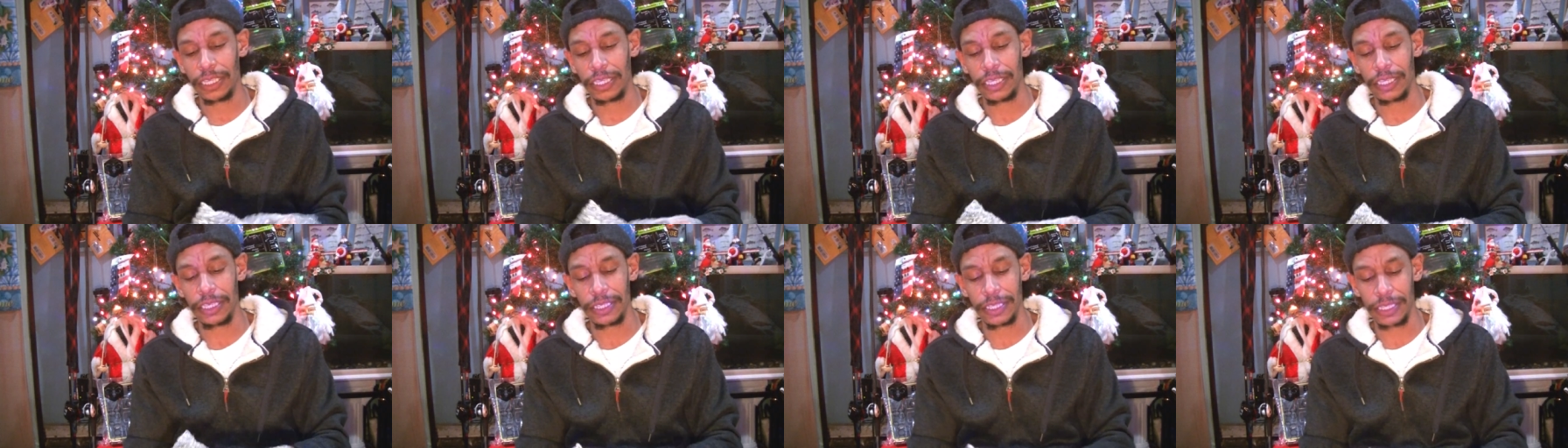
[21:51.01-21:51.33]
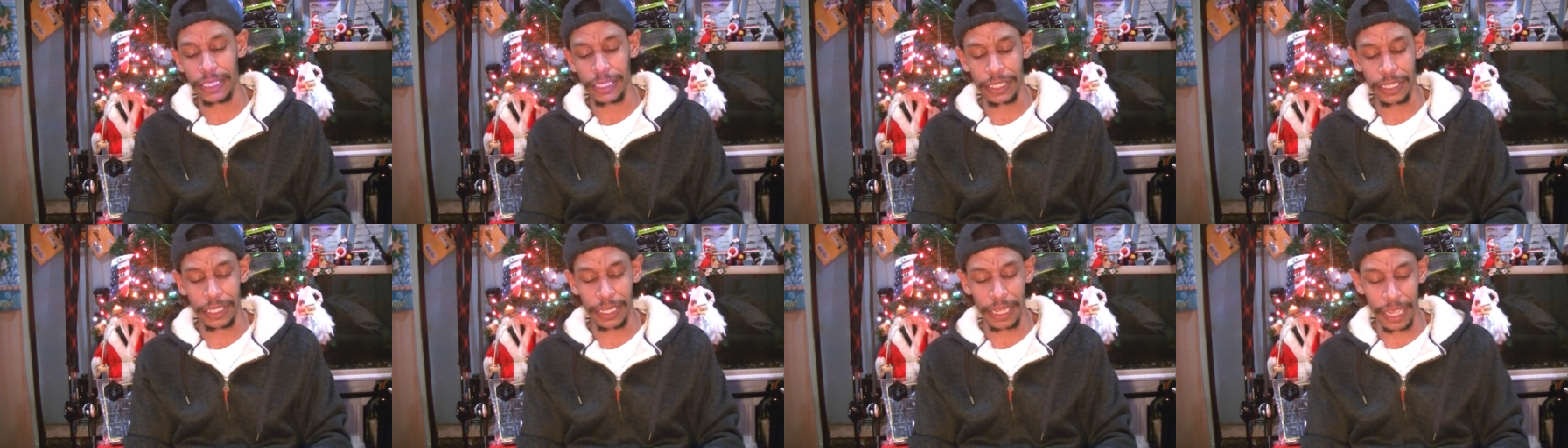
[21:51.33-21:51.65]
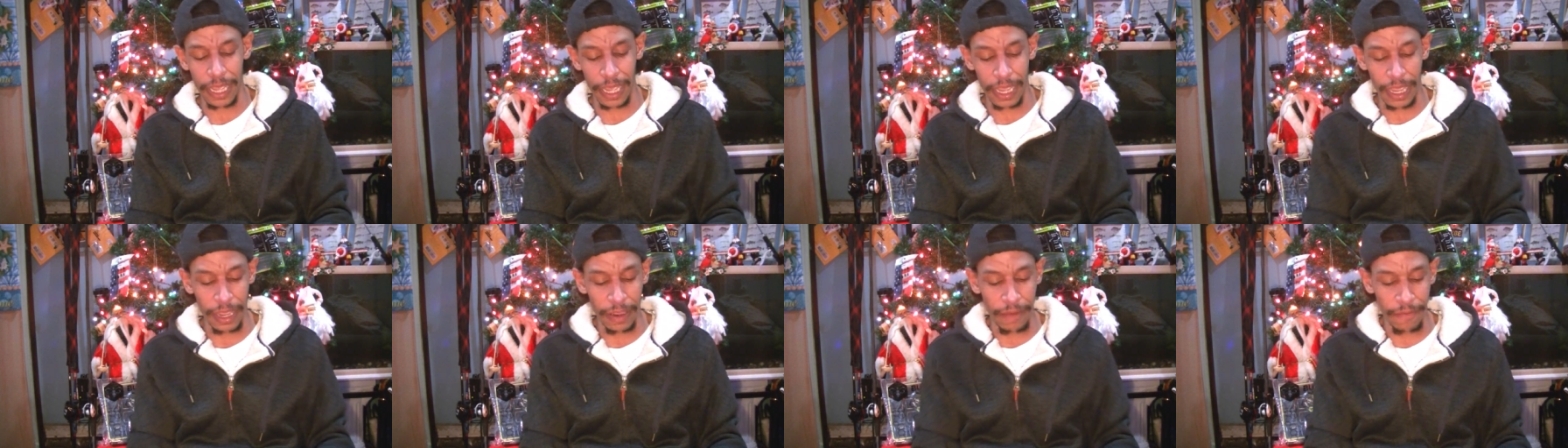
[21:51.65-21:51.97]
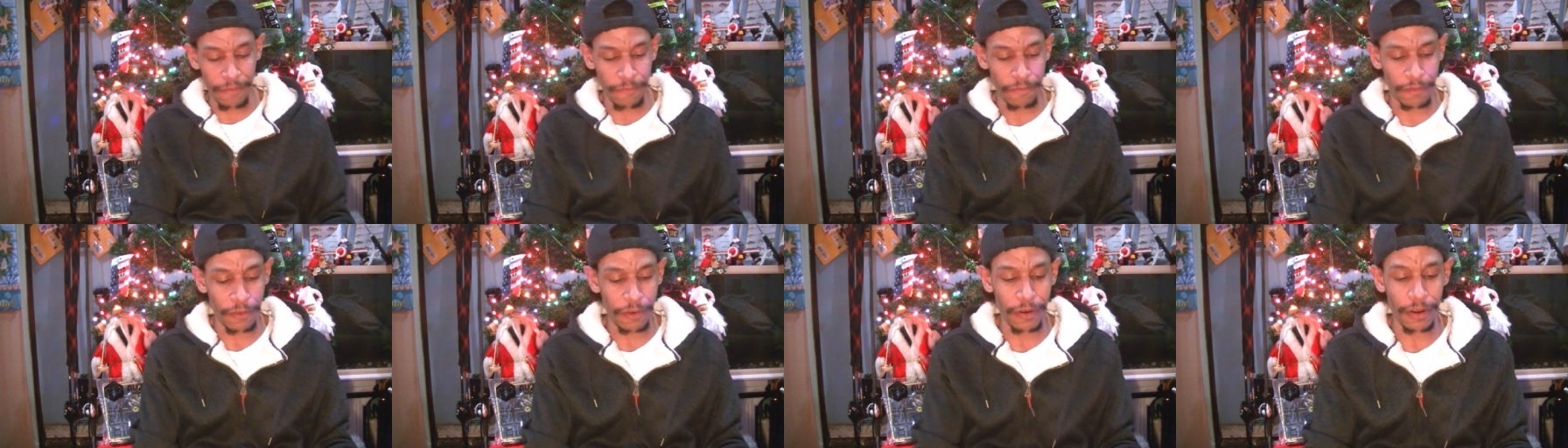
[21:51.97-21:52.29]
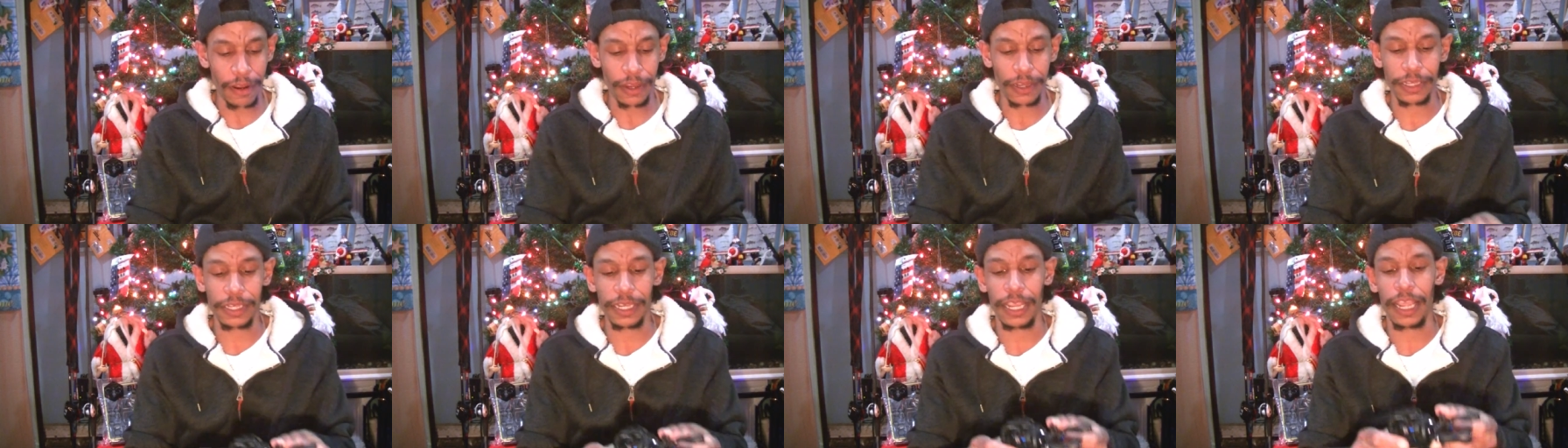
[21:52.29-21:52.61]
is this guy for
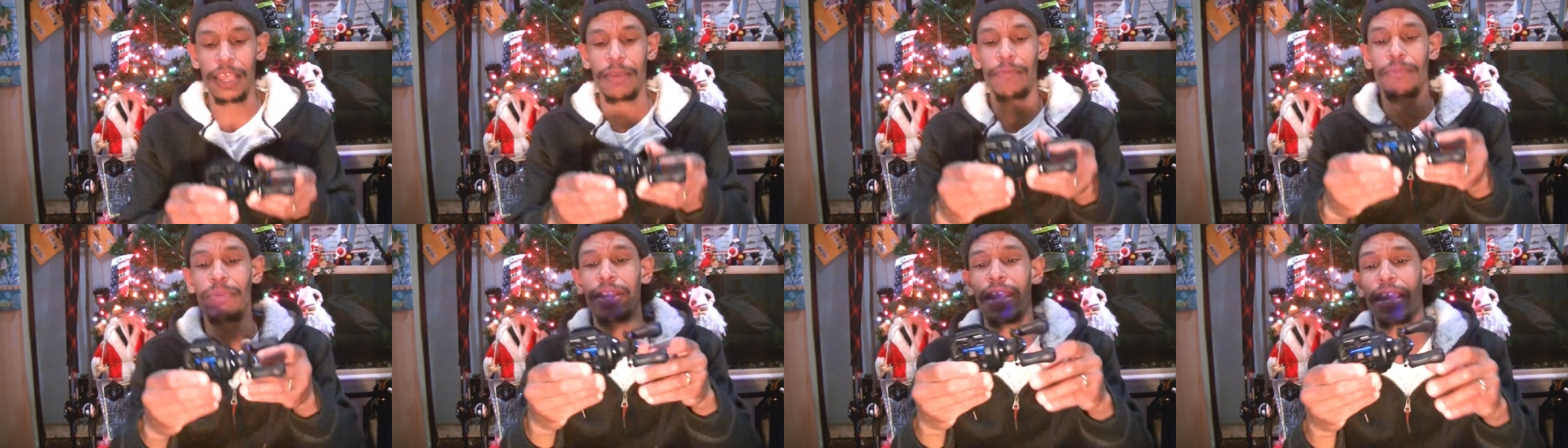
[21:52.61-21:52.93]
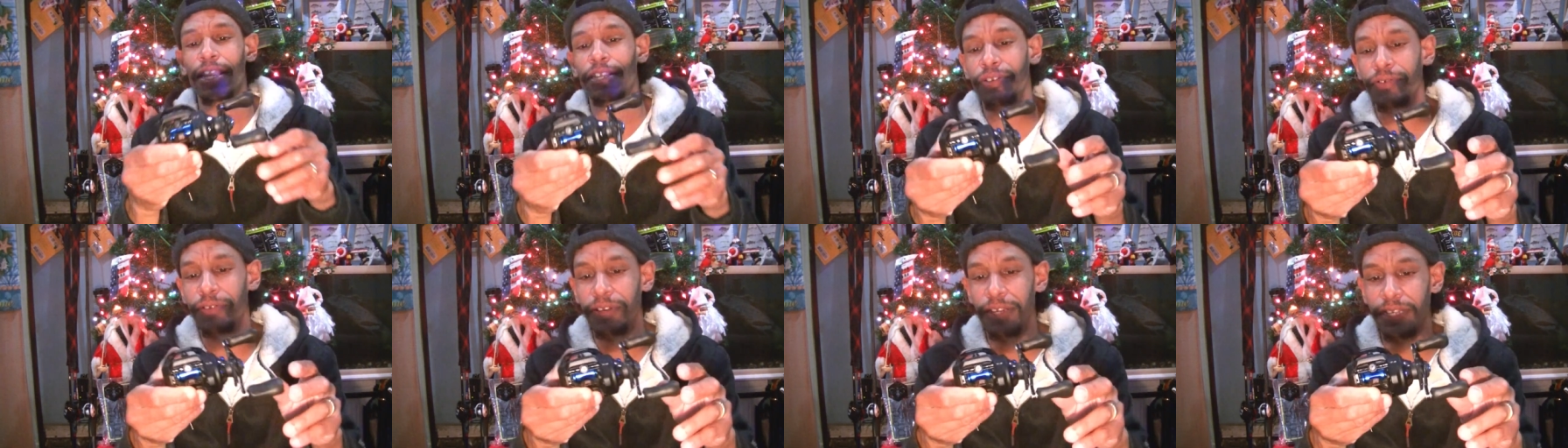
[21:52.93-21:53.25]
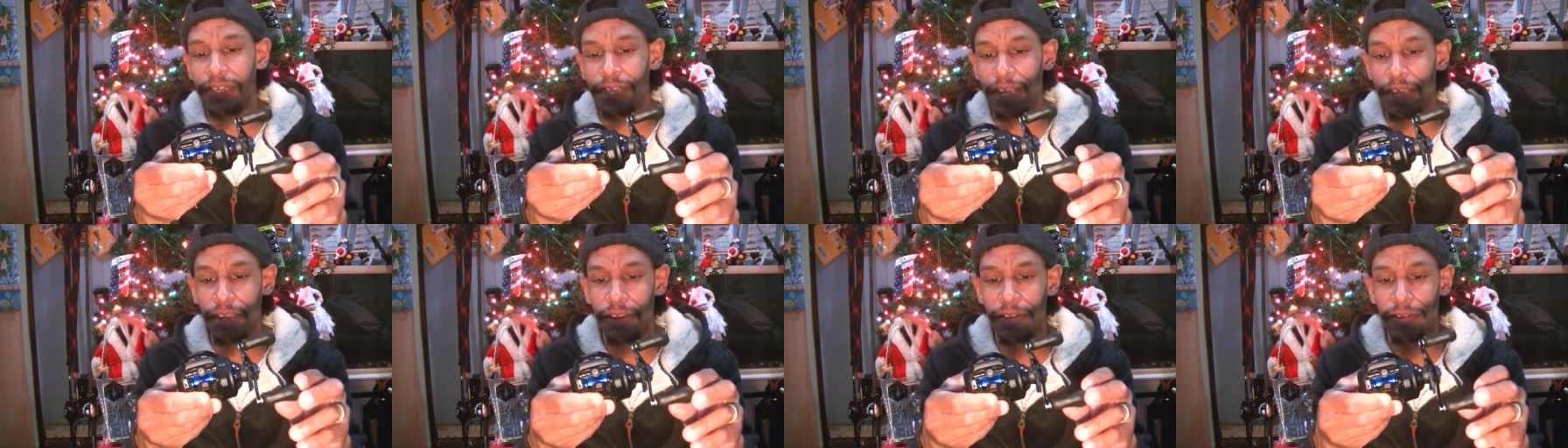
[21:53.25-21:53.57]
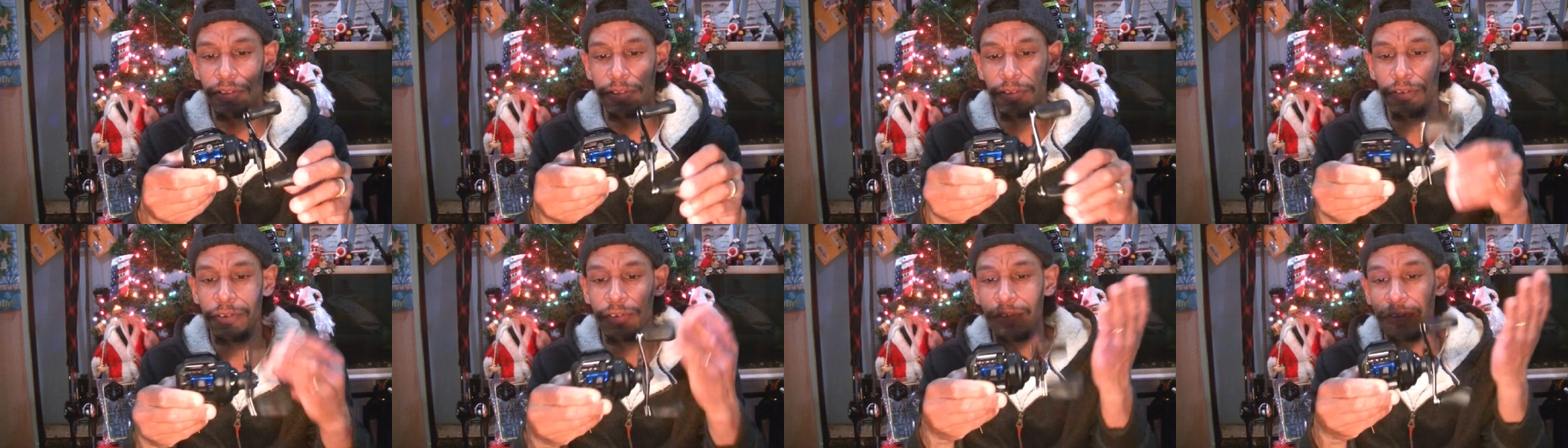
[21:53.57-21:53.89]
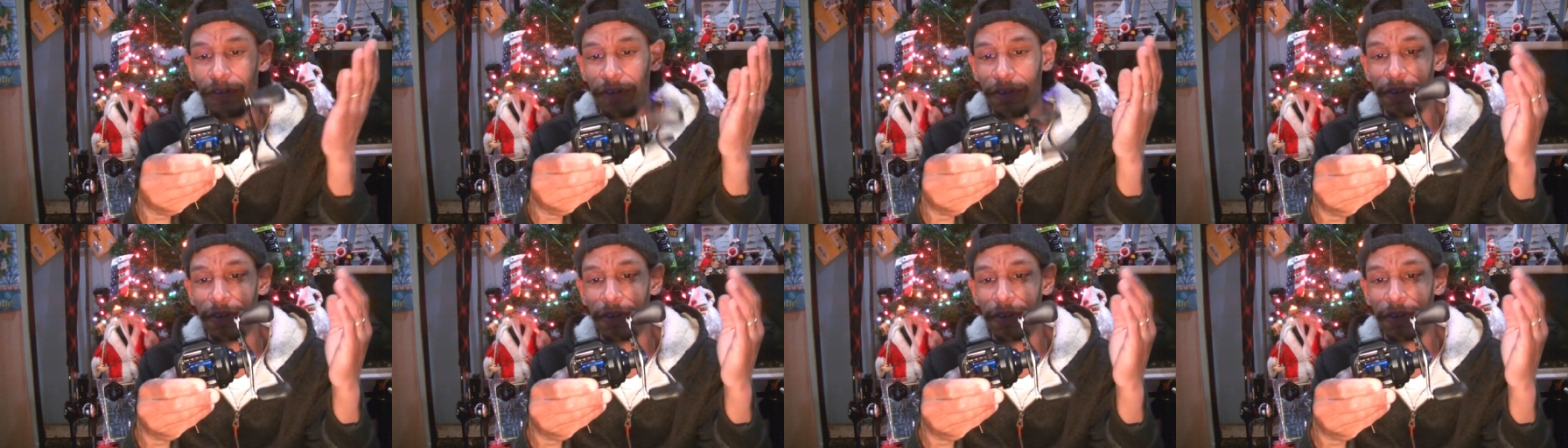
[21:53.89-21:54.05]
us ambidextrous anglers.